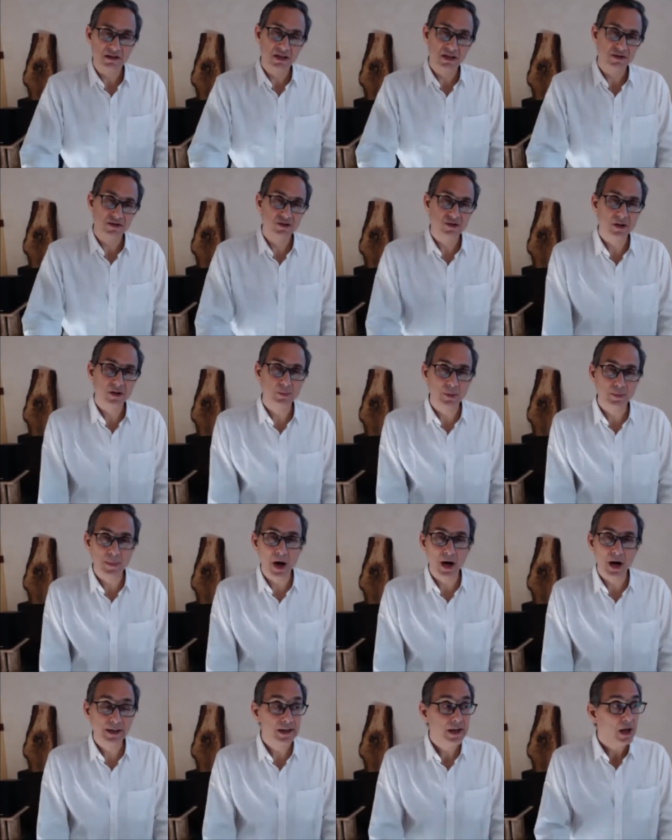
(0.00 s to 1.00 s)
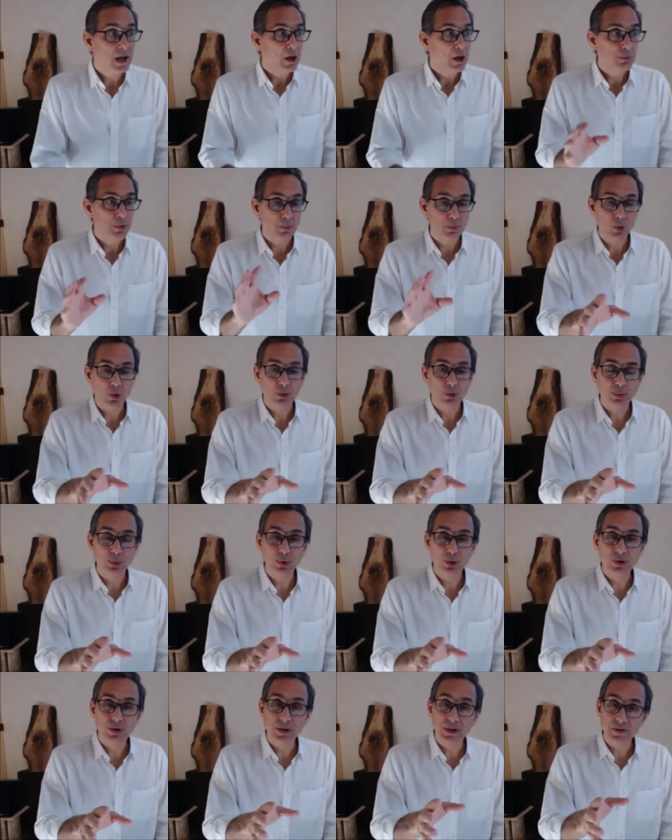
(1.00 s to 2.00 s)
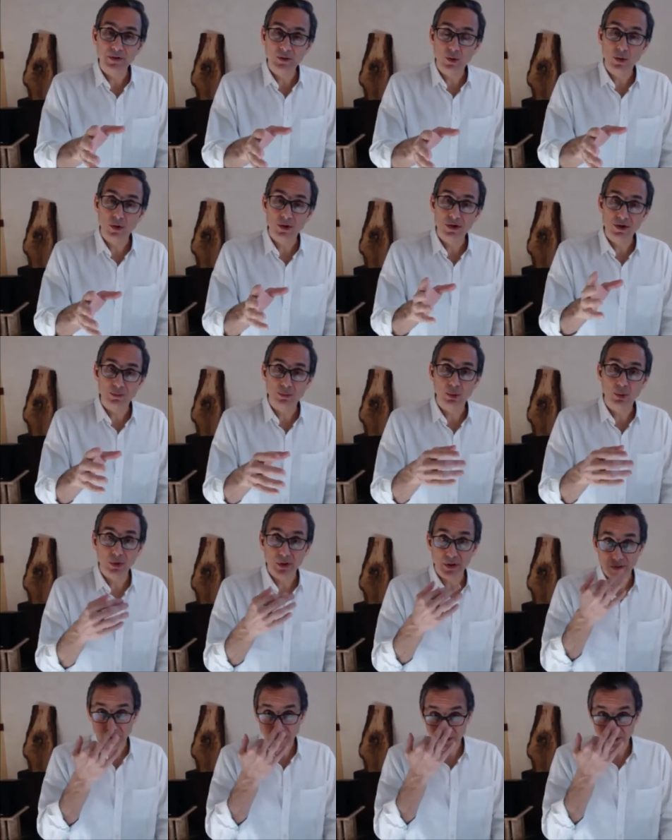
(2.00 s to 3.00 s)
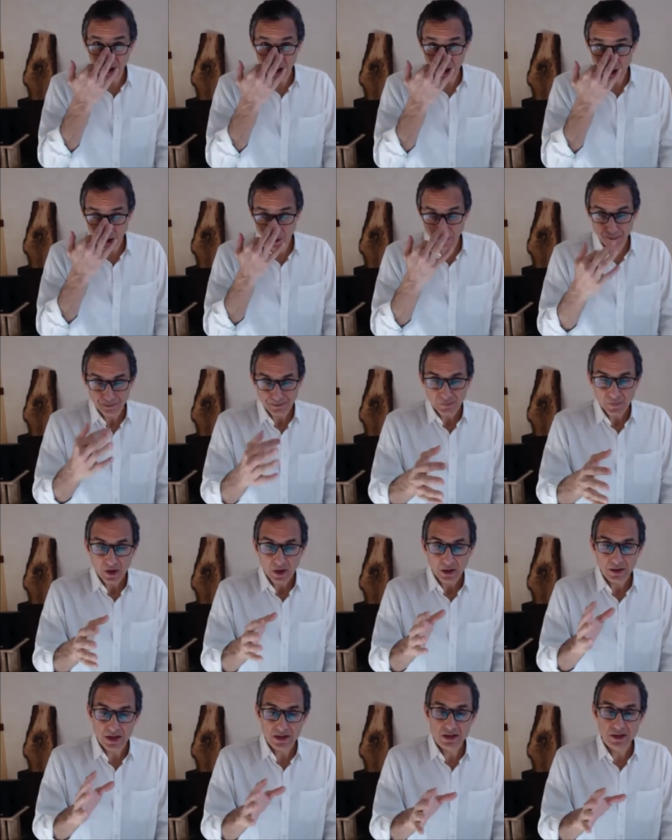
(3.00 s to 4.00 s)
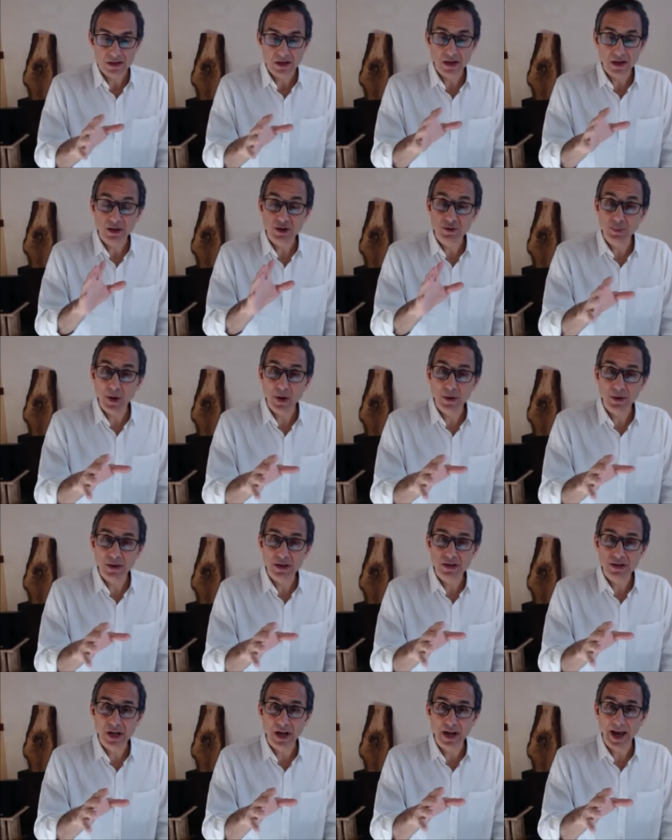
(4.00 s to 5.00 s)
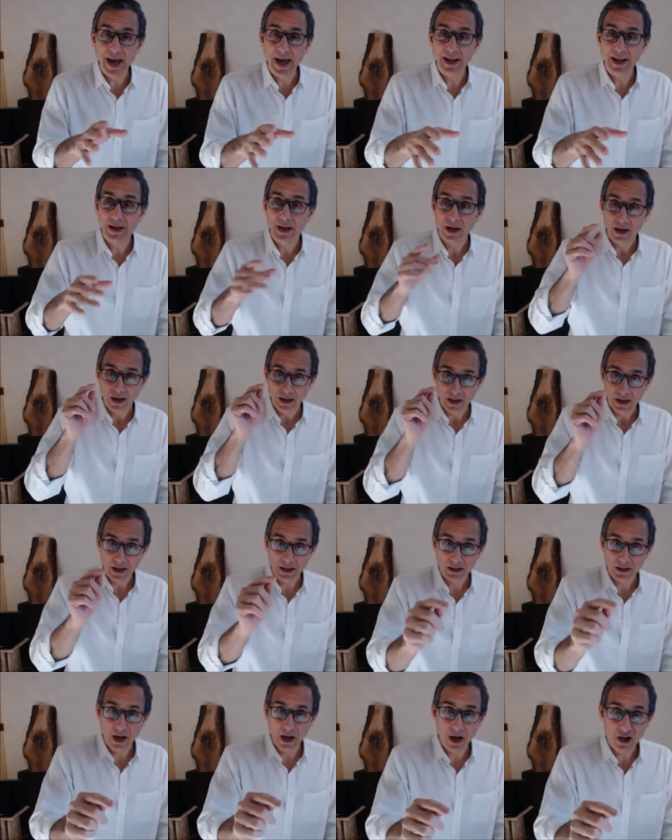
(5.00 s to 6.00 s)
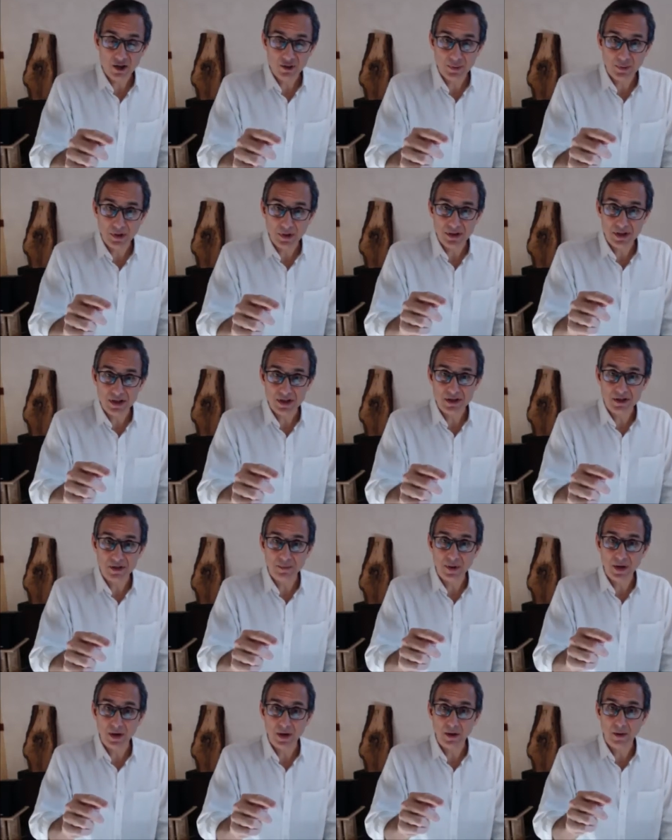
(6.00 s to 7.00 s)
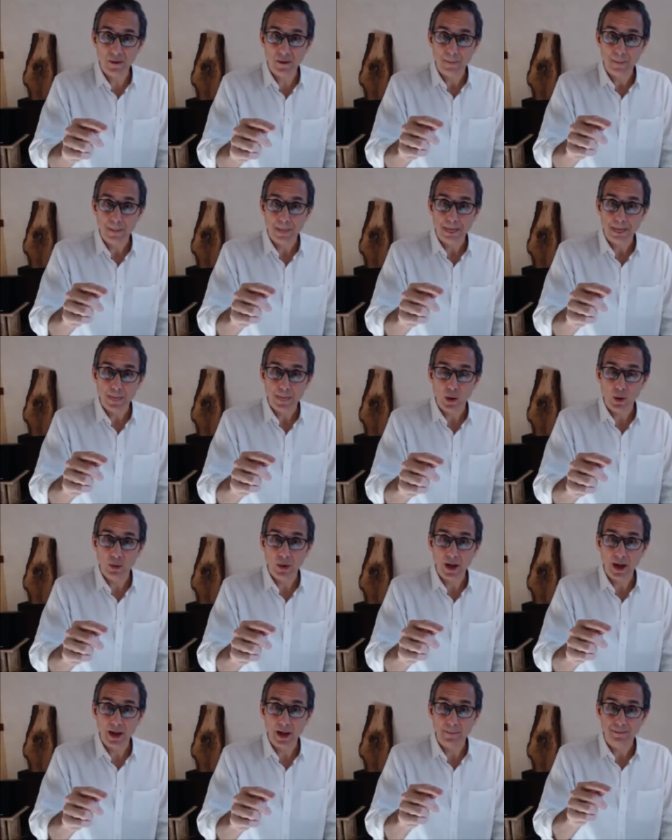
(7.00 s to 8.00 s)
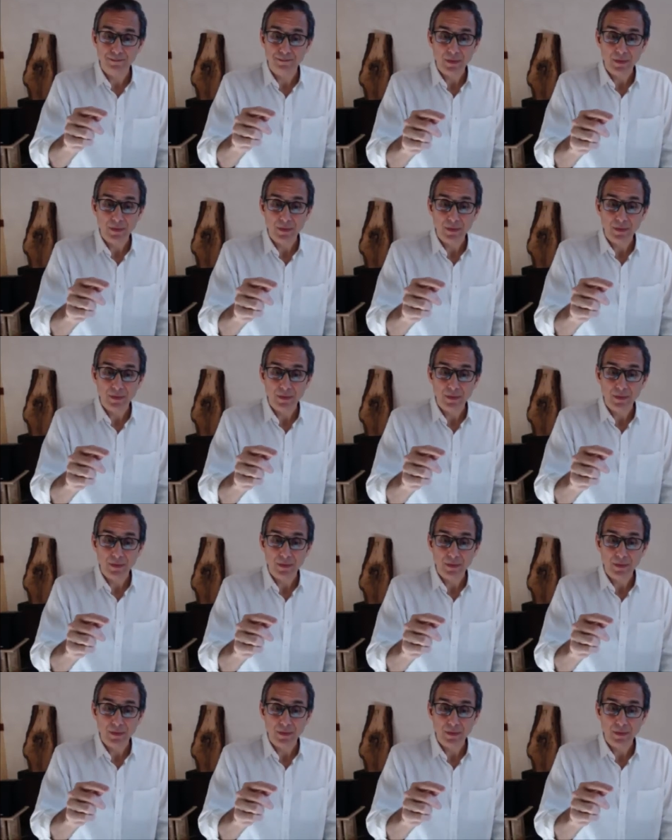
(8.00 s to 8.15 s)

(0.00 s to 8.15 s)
These are some of mine, but more importantly, of course, the point of the video, this is the experience I had in the hospital system here, okay,